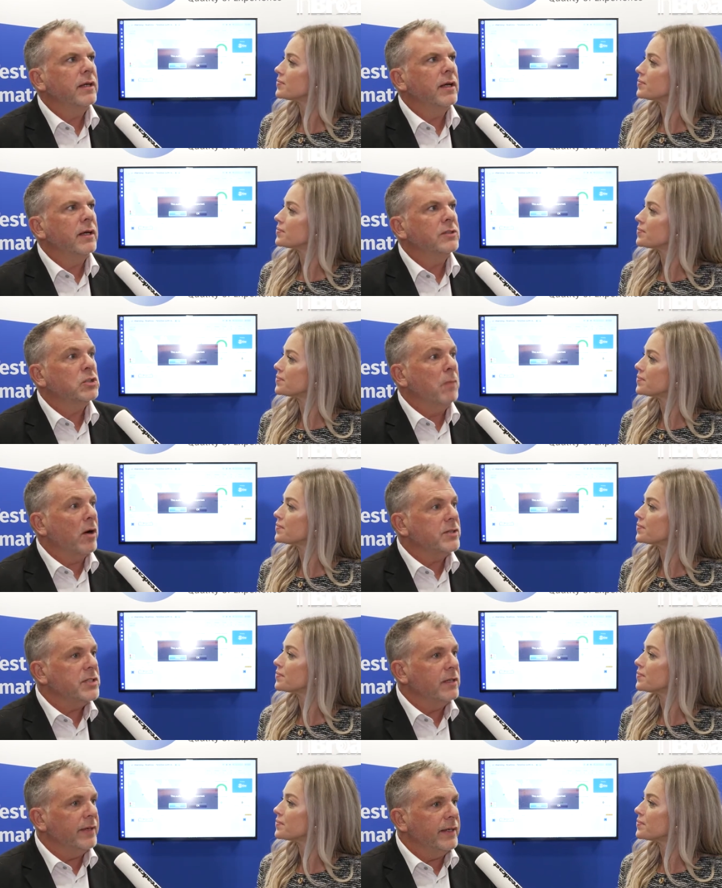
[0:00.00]
Speaker 1: uh, smart
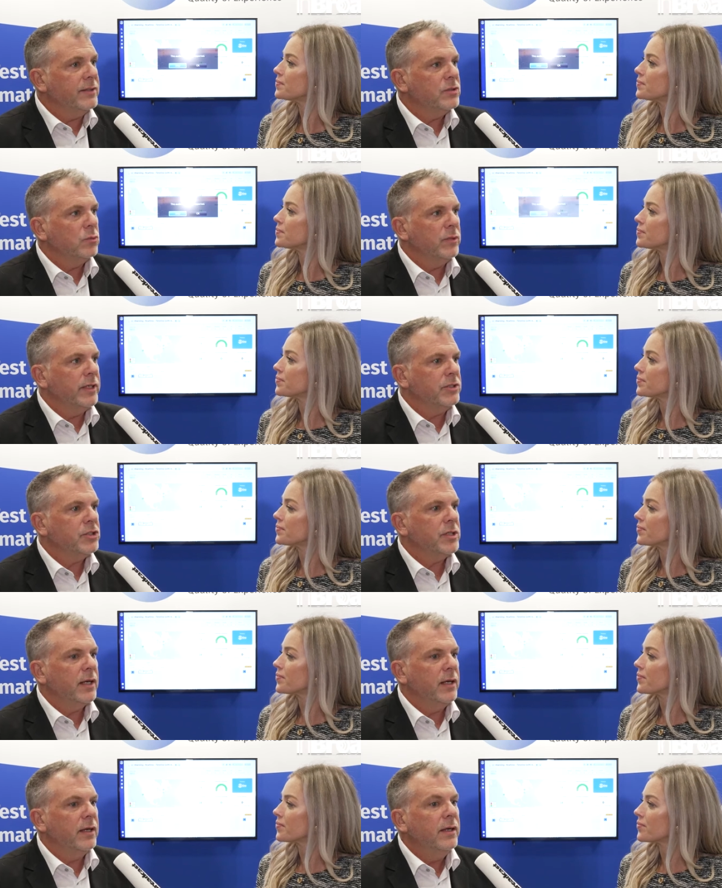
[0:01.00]
TVs, which,
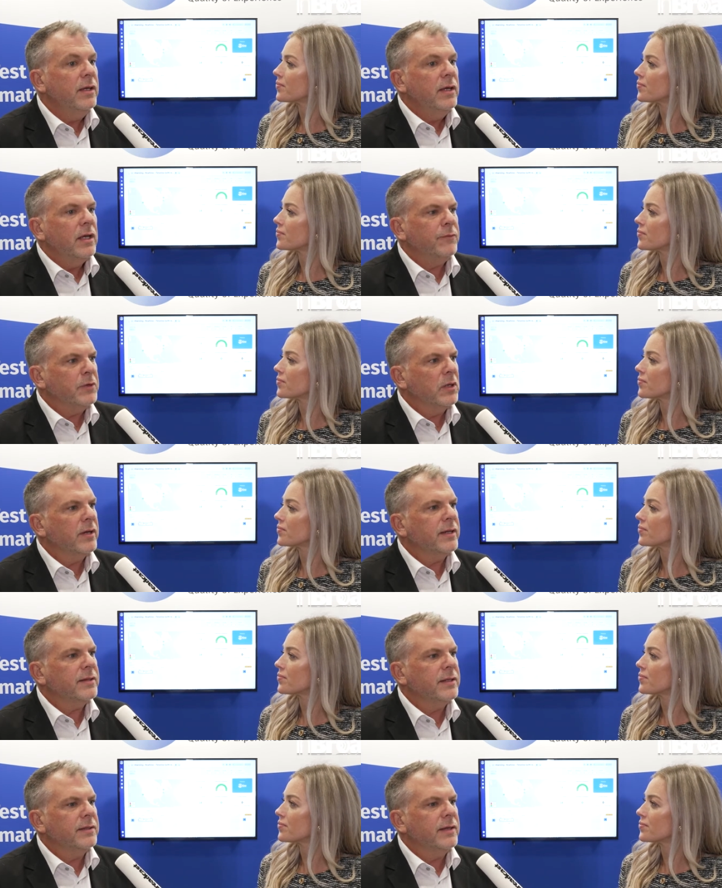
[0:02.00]
uh, if you look
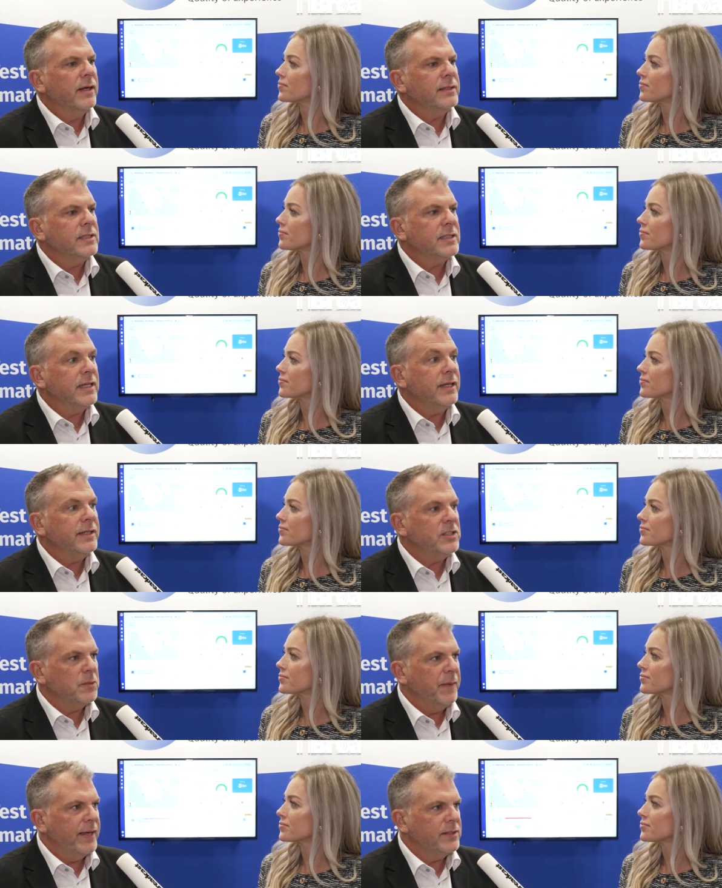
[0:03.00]
at the uh, CE
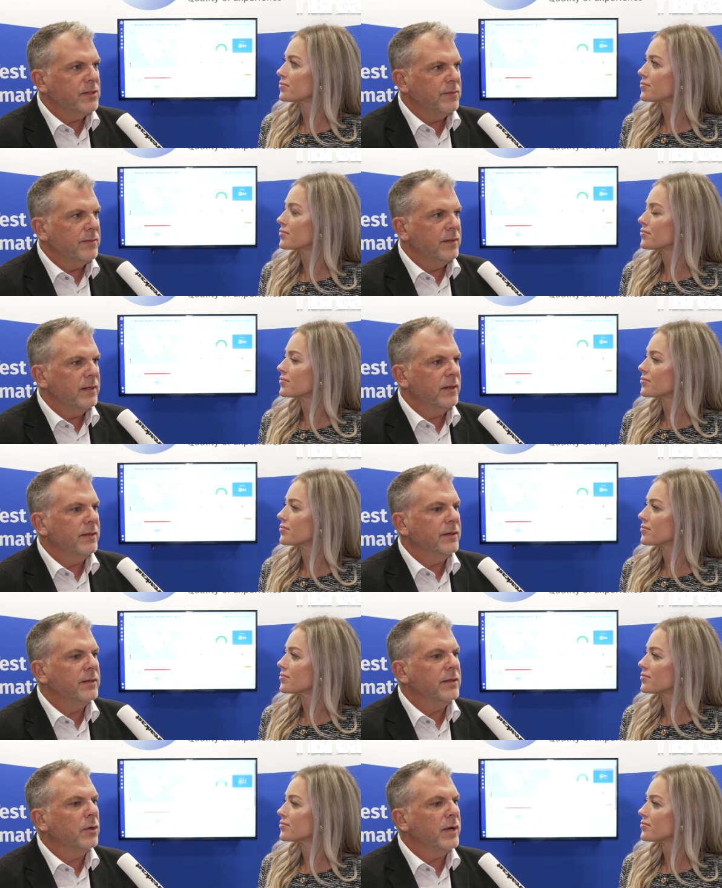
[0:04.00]
space,
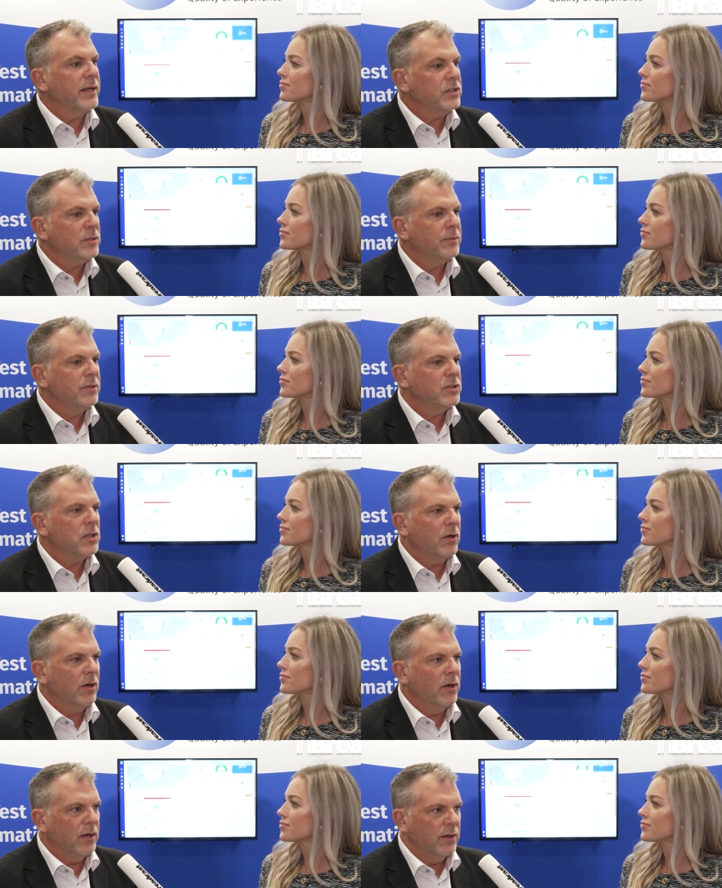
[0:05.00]
uh, you know, customers
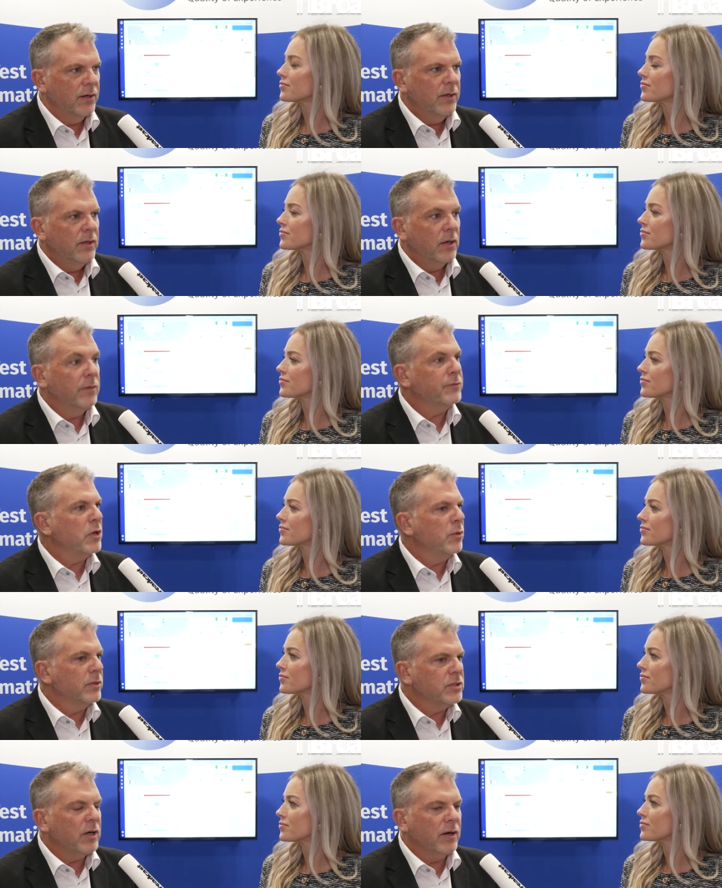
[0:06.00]
are or
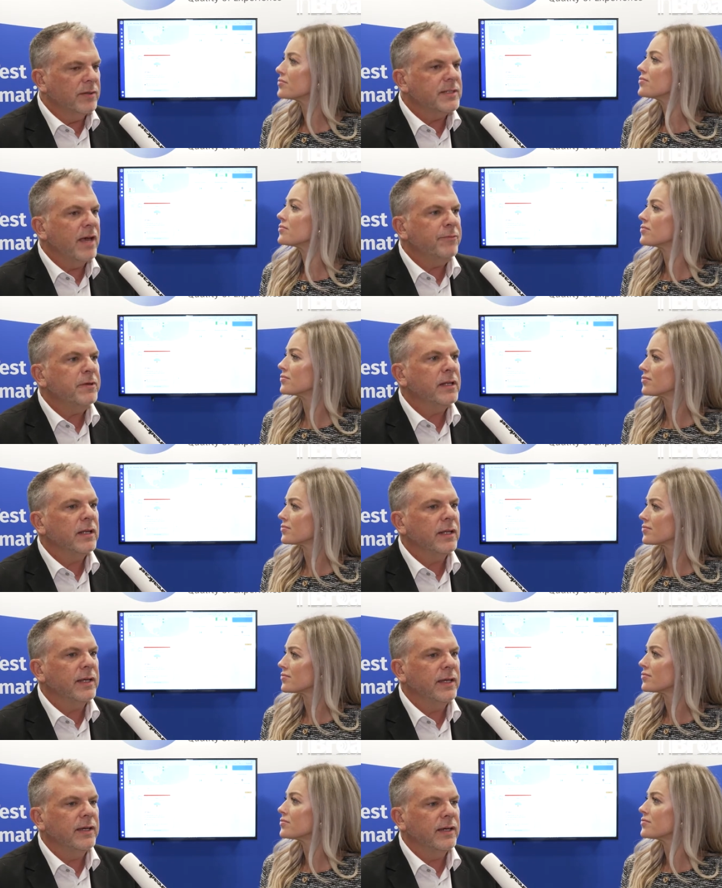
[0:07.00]
viewers are
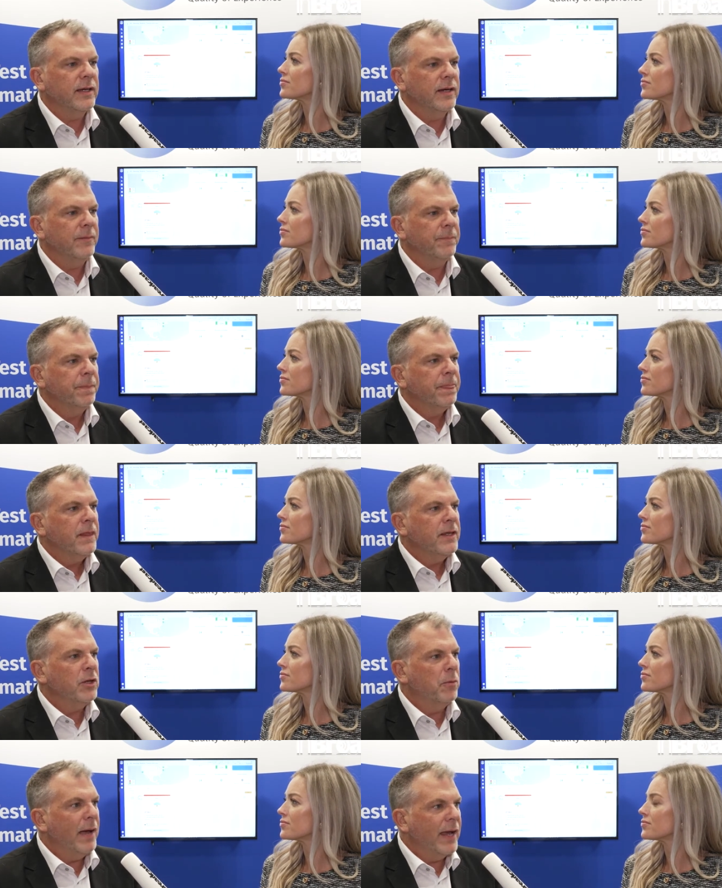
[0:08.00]
definitely, um,
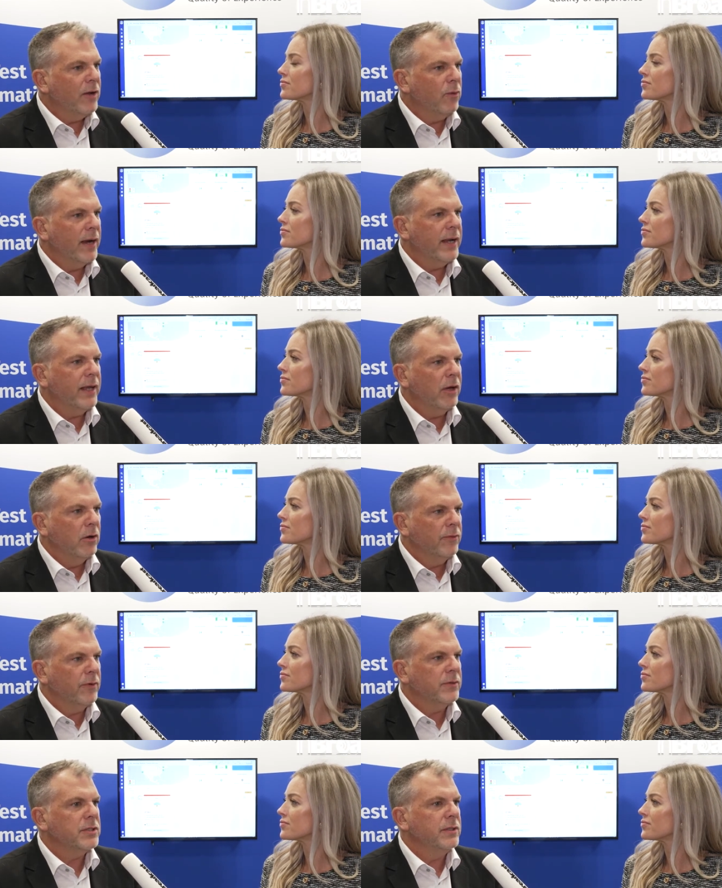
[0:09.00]
you know, migrating
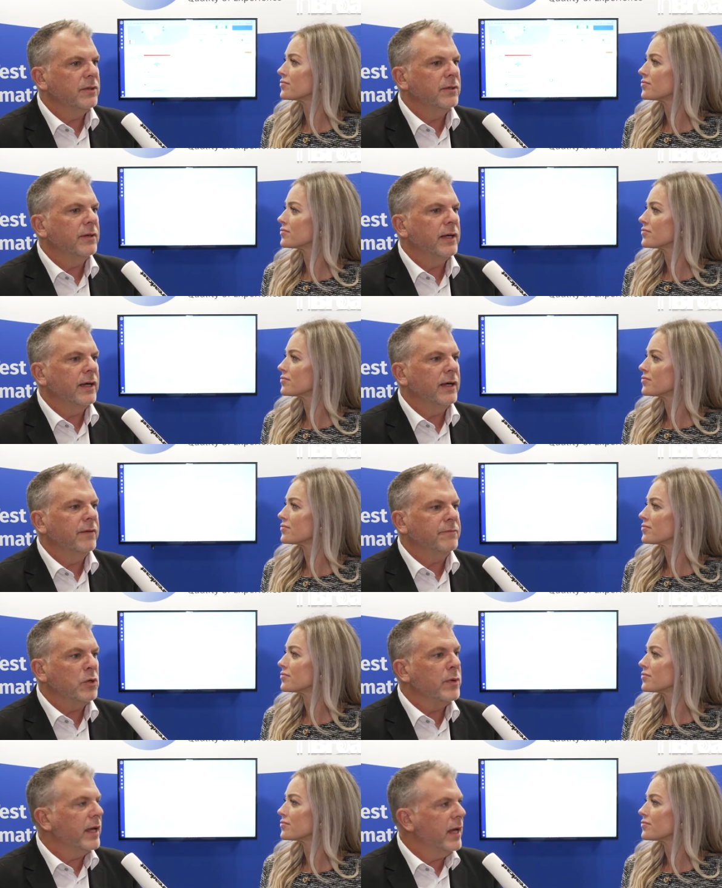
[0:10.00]
over to uh, viewing